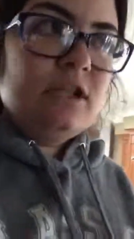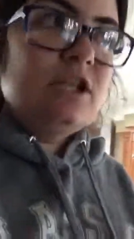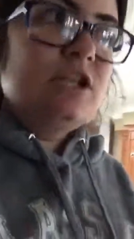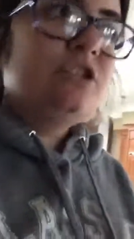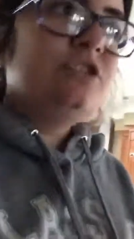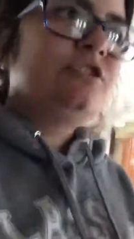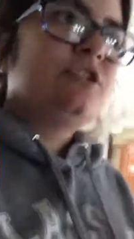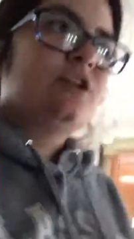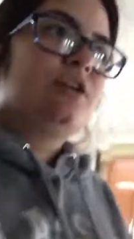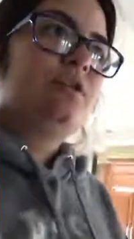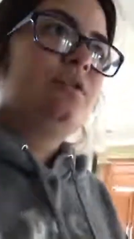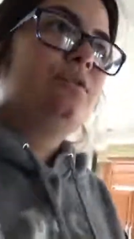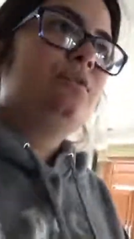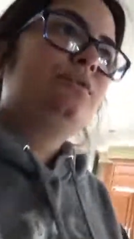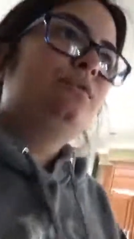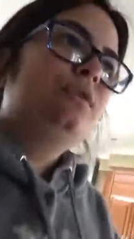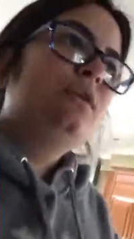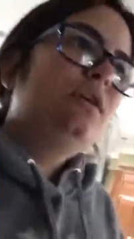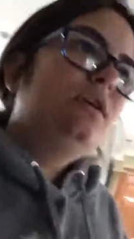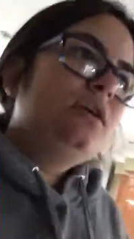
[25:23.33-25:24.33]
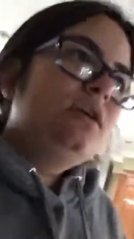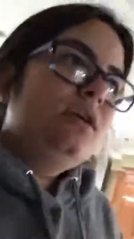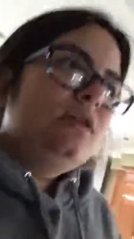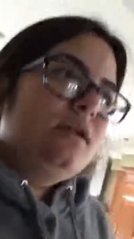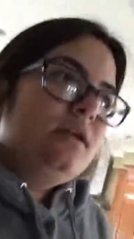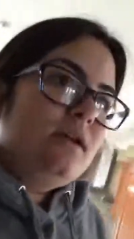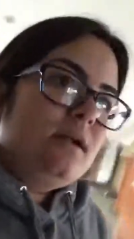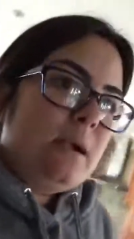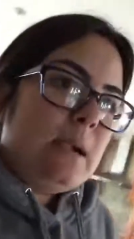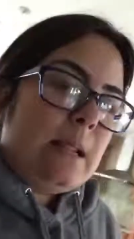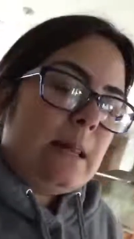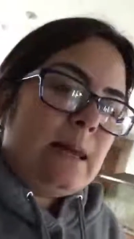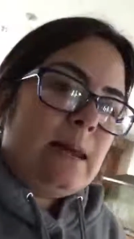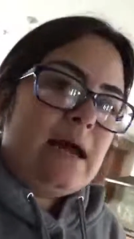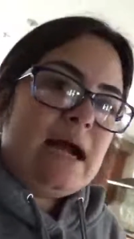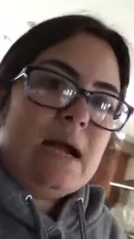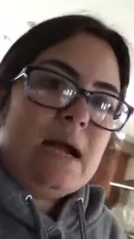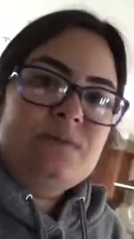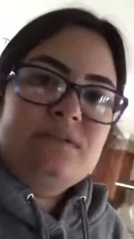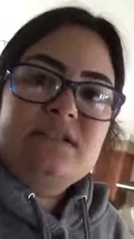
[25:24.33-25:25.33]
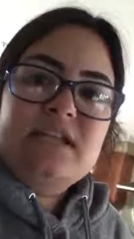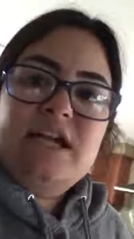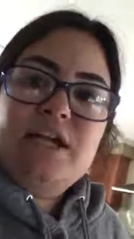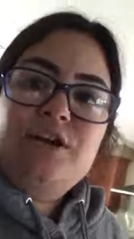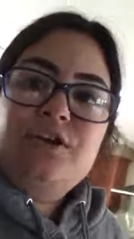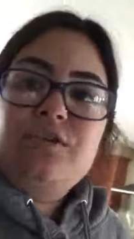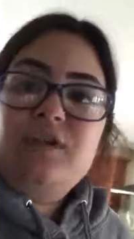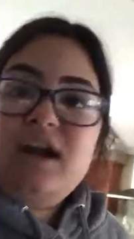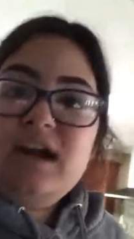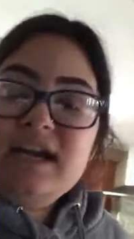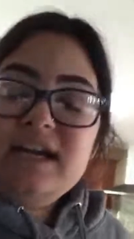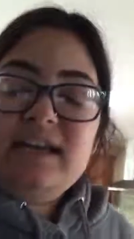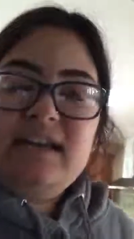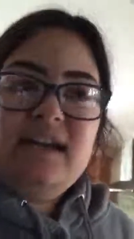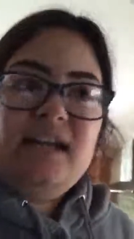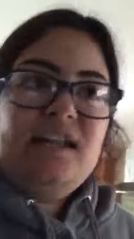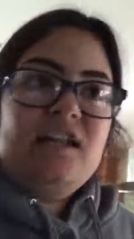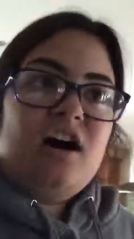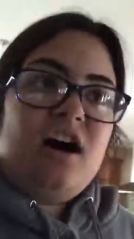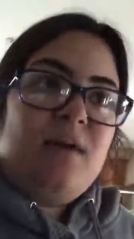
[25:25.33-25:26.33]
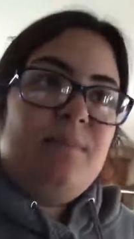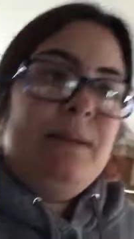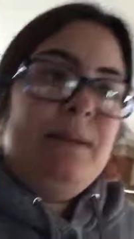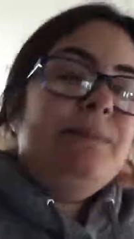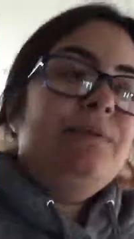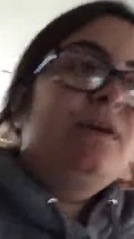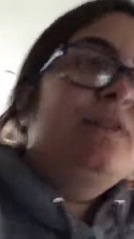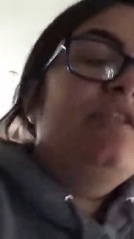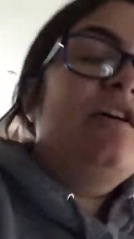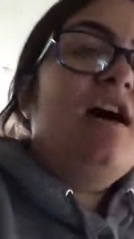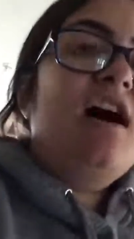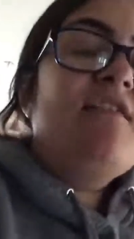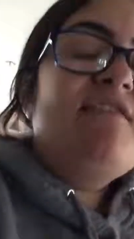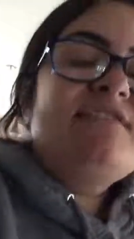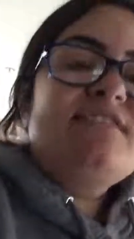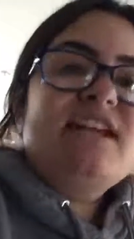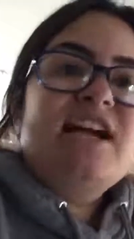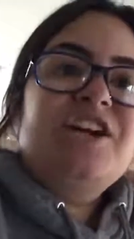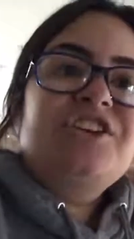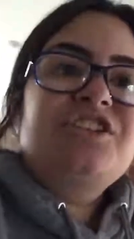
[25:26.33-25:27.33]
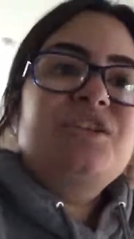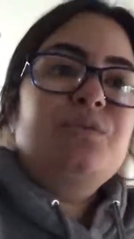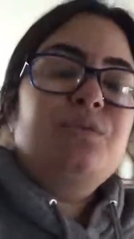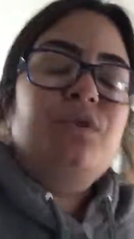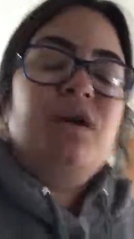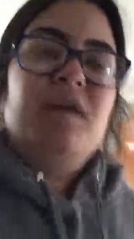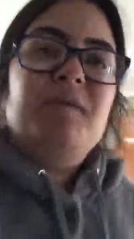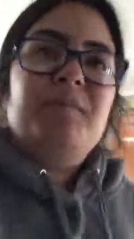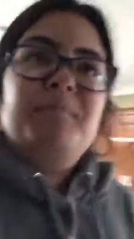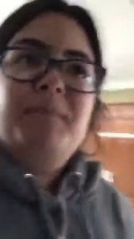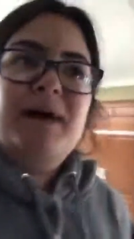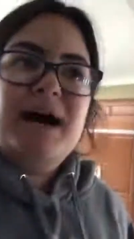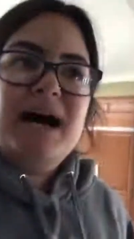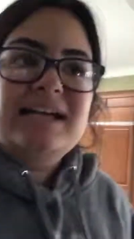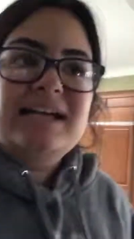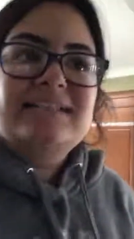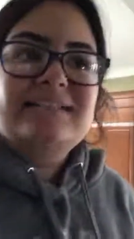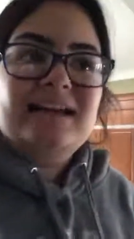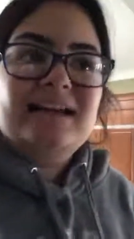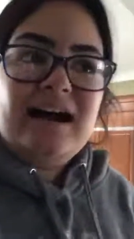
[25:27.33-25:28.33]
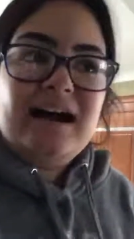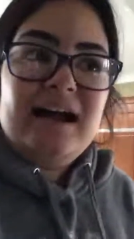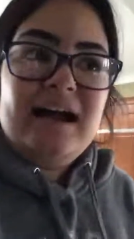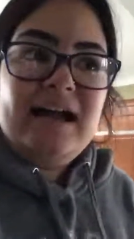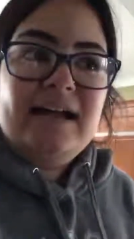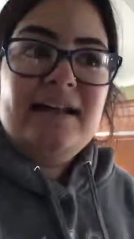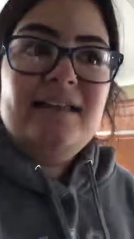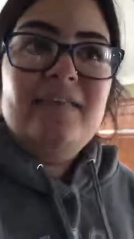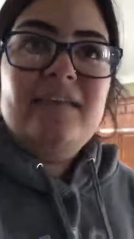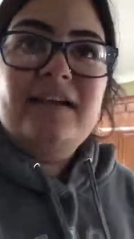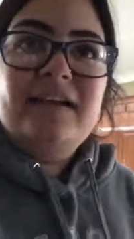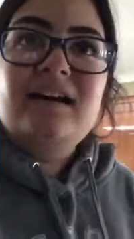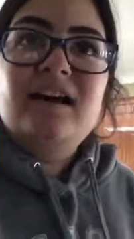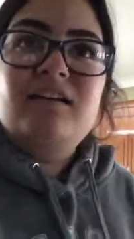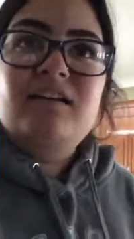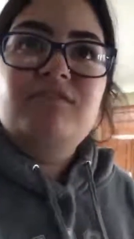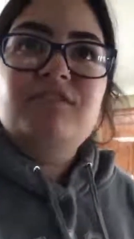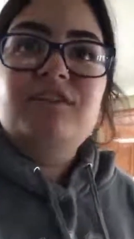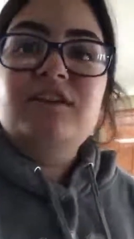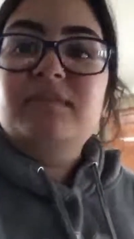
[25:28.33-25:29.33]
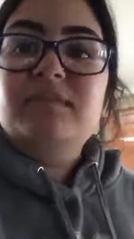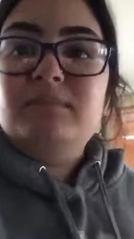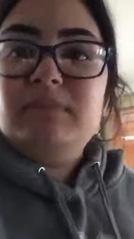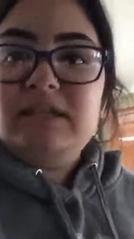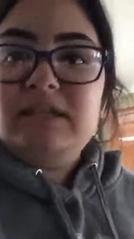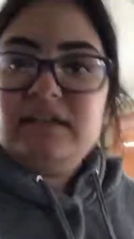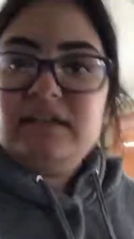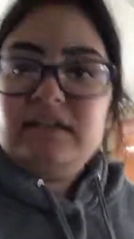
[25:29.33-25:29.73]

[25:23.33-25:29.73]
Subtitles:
So I was like crying, and the people in the office actually were on my side, and they comforted me,